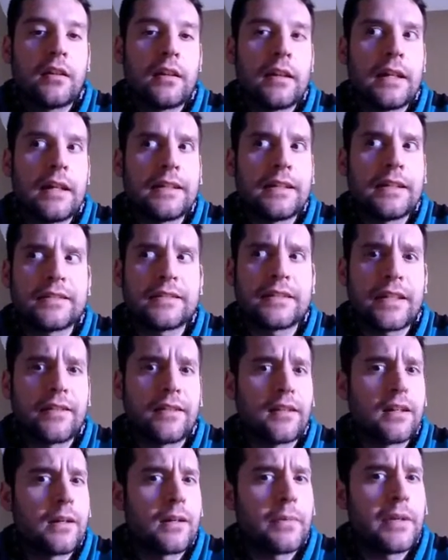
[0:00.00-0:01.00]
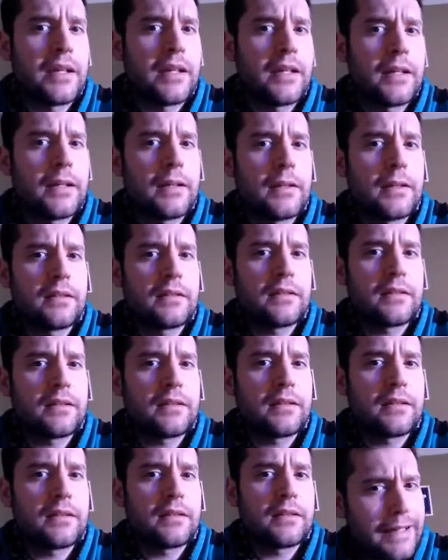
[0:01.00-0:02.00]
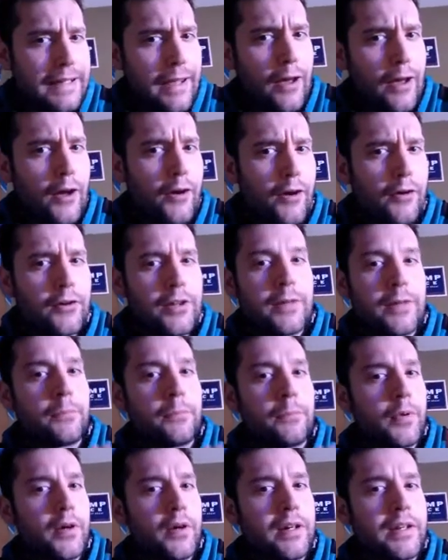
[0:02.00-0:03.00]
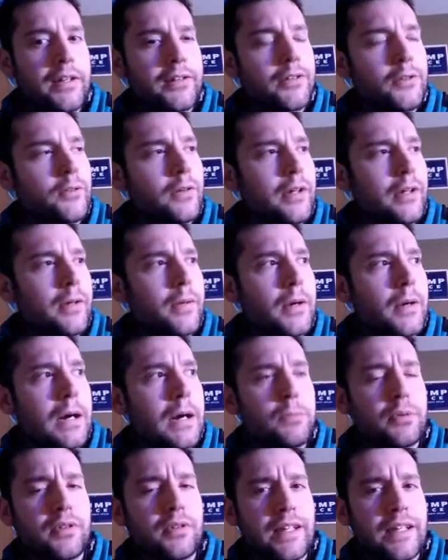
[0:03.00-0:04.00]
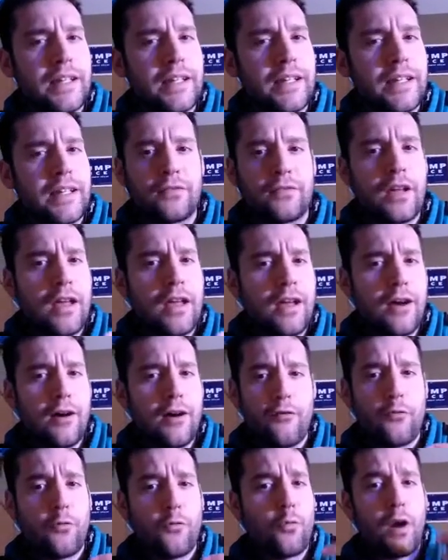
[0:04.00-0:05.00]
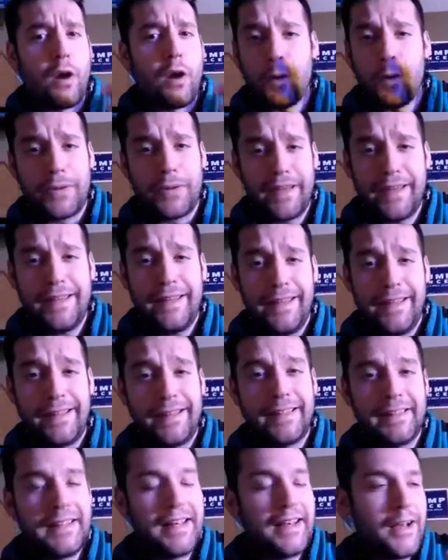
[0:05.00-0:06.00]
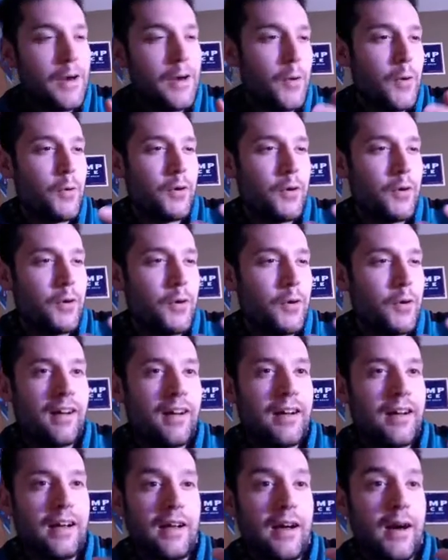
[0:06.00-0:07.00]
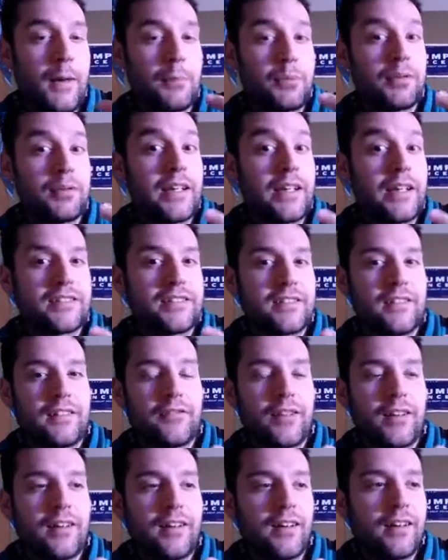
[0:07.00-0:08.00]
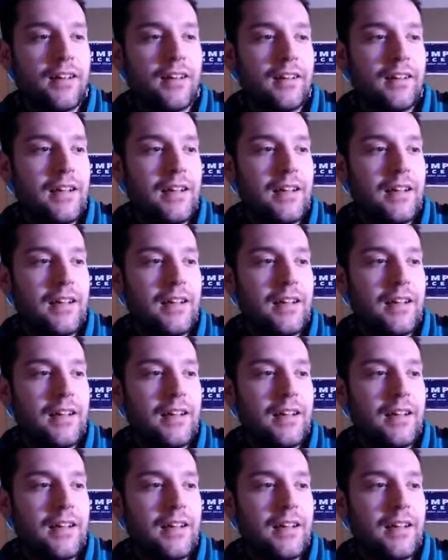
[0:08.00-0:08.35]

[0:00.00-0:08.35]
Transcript: It doesn't say they're going to be like held and put into a place of well-being, or a place of they're